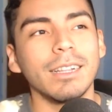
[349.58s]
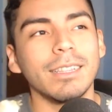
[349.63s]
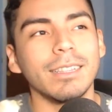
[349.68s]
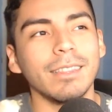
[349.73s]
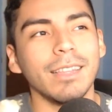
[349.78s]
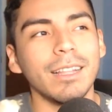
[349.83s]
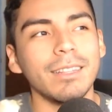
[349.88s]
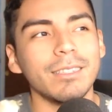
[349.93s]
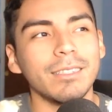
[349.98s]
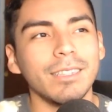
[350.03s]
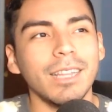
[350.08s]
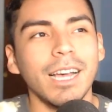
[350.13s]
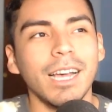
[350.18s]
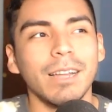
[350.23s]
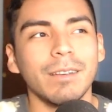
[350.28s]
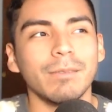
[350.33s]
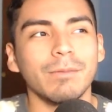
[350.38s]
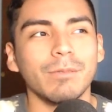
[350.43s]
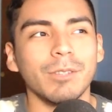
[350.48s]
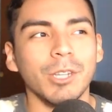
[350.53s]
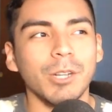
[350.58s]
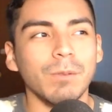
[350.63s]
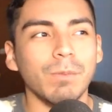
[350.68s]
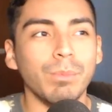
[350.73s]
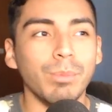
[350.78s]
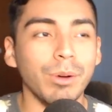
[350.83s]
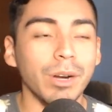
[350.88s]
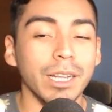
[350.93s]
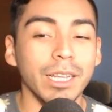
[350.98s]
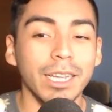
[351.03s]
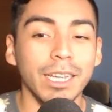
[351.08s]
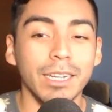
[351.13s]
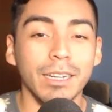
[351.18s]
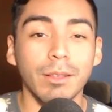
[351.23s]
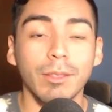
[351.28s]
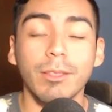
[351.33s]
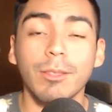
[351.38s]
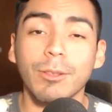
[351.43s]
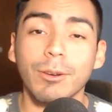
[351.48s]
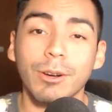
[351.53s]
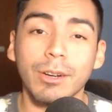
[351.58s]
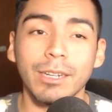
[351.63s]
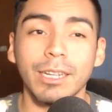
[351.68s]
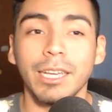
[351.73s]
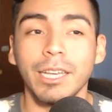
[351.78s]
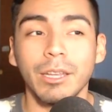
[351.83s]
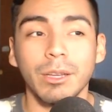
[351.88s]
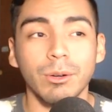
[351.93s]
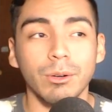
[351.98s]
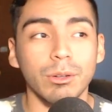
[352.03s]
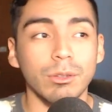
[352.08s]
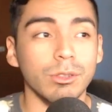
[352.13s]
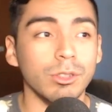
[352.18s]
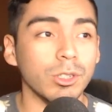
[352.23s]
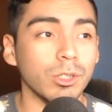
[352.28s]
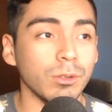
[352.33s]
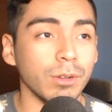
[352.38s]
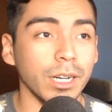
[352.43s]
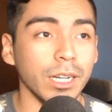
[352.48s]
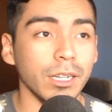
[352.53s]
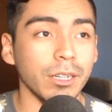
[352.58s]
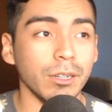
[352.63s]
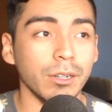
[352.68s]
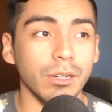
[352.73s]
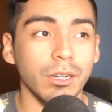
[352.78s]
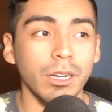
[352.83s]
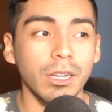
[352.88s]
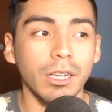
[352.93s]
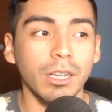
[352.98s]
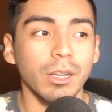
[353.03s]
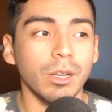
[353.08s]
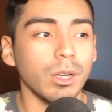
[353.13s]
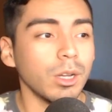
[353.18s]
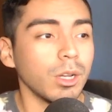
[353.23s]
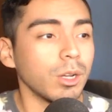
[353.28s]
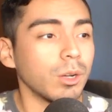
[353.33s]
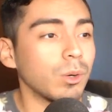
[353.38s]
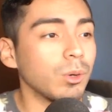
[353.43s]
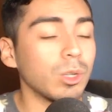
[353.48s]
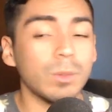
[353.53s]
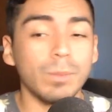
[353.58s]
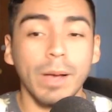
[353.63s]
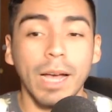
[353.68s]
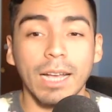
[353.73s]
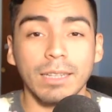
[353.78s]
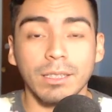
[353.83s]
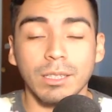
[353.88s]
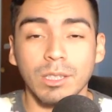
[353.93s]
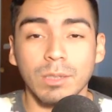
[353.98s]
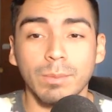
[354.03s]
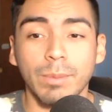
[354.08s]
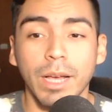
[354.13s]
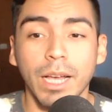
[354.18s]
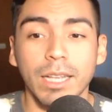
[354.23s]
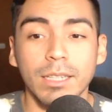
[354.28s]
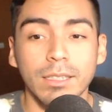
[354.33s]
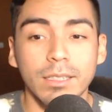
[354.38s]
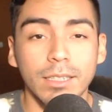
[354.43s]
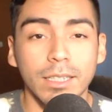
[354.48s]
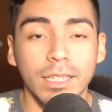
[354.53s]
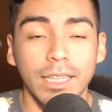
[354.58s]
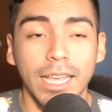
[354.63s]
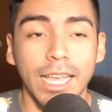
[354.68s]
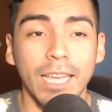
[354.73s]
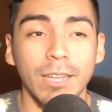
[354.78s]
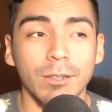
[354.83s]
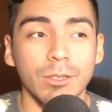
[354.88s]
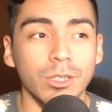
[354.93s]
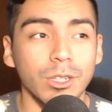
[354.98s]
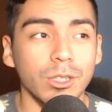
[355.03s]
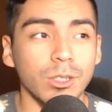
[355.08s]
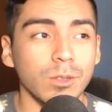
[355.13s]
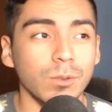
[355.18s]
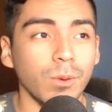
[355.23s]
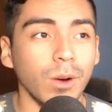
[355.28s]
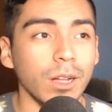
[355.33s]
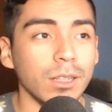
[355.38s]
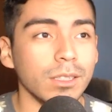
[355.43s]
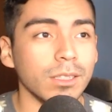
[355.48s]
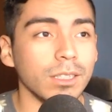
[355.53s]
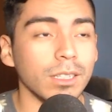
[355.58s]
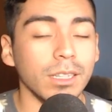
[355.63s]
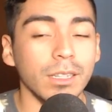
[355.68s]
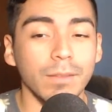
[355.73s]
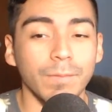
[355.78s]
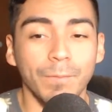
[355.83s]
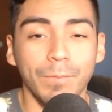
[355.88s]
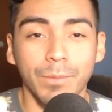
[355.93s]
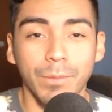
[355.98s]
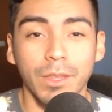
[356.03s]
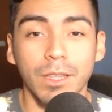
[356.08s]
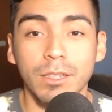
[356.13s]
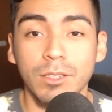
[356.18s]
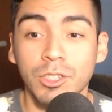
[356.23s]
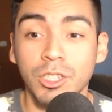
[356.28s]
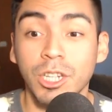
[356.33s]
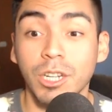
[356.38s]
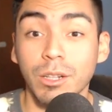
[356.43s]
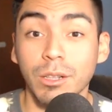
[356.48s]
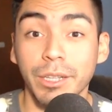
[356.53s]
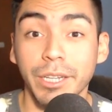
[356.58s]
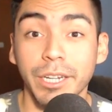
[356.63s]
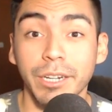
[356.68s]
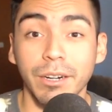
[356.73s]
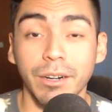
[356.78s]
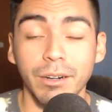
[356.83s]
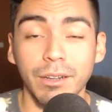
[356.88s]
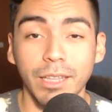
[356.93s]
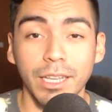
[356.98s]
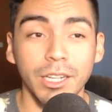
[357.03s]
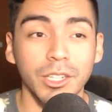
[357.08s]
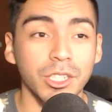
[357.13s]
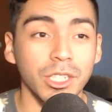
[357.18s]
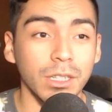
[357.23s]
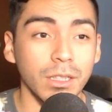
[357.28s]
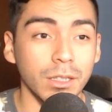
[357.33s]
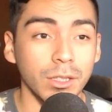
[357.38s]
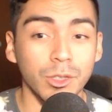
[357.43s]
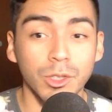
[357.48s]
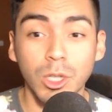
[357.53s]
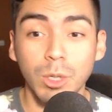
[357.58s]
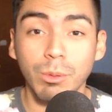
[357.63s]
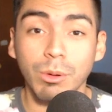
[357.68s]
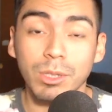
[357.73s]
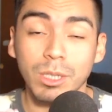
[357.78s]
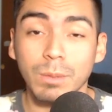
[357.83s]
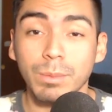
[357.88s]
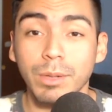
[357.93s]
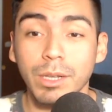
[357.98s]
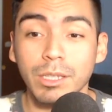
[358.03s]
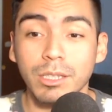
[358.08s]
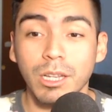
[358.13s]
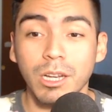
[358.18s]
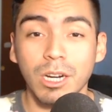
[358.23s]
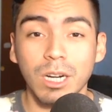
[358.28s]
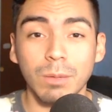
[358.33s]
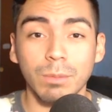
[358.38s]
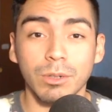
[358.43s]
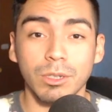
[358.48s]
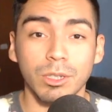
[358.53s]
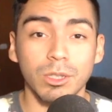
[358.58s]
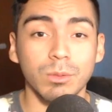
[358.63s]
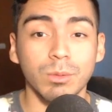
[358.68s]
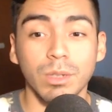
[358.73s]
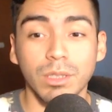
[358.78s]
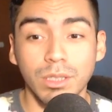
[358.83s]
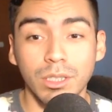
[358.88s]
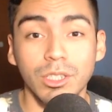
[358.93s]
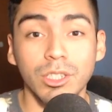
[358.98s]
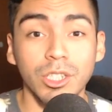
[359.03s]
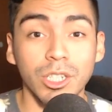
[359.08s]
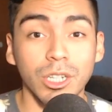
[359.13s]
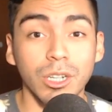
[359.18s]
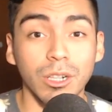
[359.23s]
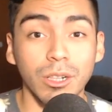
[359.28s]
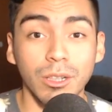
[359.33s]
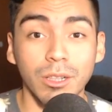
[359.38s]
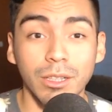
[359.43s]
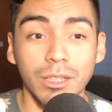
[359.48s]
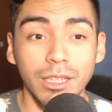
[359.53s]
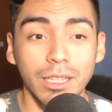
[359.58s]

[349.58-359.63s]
let's not, you know, bring in a 38-year-old striker who's past his best and just wants to chill here. Like, still wants to play soccer, but just wants to chill.